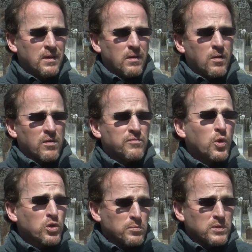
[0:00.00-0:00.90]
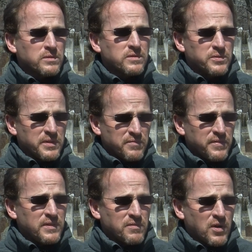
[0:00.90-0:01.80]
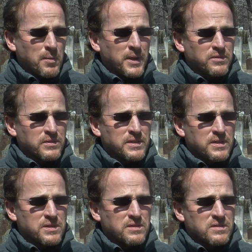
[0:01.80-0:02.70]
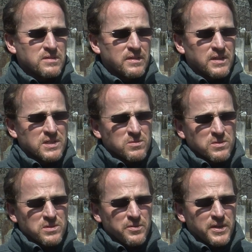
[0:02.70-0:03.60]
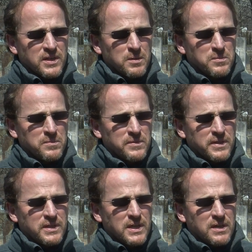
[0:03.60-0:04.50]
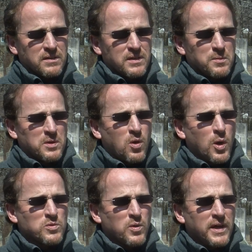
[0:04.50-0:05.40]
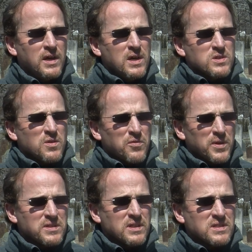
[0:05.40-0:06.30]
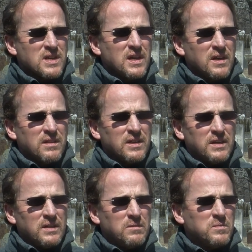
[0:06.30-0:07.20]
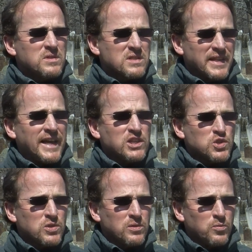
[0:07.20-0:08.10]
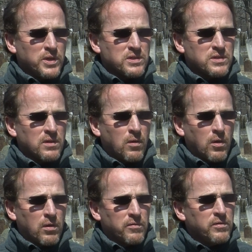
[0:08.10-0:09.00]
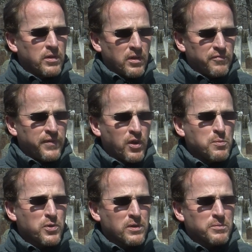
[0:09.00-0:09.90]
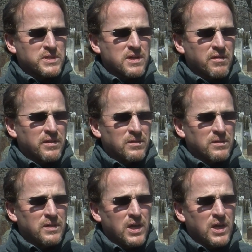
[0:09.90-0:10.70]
are vulnerable to environmental conditions, and as a result, they come into harm's way. So, for instance, the slates, which are a very brittle material,